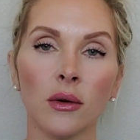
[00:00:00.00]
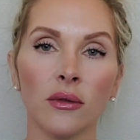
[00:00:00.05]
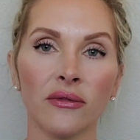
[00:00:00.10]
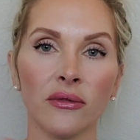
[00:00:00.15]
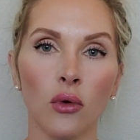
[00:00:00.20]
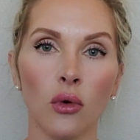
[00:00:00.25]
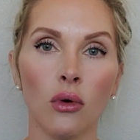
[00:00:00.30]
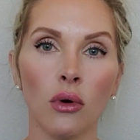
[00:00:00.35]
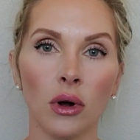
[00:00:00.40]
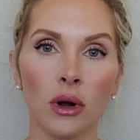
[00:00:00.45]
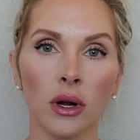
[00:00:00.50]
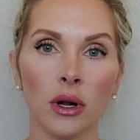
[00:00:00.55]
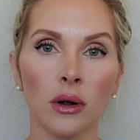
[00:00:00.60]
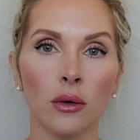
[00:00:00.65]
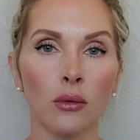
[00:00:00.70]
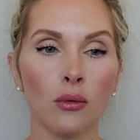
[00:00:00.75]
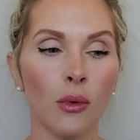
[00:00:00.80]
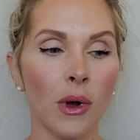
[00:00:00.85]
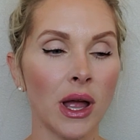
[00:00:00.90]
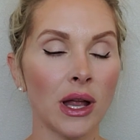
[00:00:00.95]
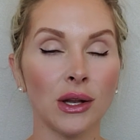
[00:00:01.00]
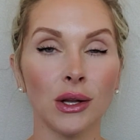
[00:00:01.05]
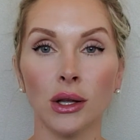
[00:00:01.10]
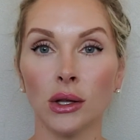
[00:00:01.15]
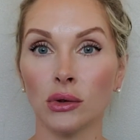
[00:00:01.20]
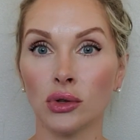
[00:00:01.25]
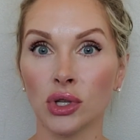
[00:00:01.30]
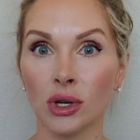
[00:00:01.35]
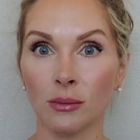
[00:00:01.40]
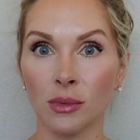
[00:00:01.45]
for when
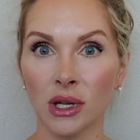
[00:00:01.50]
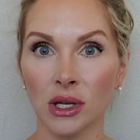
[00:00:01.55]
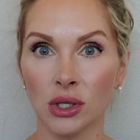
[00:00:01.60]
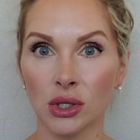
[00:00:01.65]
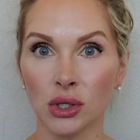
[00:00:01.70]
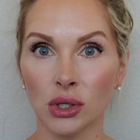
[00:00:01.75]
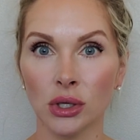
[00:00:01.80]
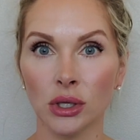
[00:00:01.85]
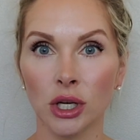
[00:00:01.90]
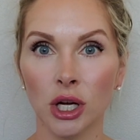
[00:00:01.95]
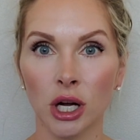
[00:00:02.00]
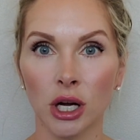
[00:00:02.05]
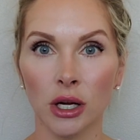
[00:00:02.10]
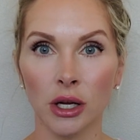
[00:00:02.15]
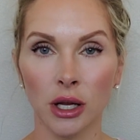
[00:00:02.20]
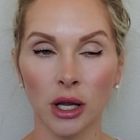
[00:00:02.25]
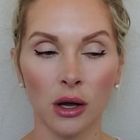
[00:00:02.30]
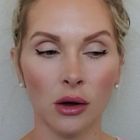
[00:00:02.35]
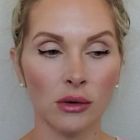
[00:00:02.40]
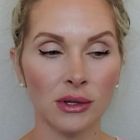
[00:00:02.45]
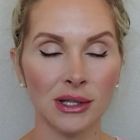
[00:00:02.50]
you jump into your cardio,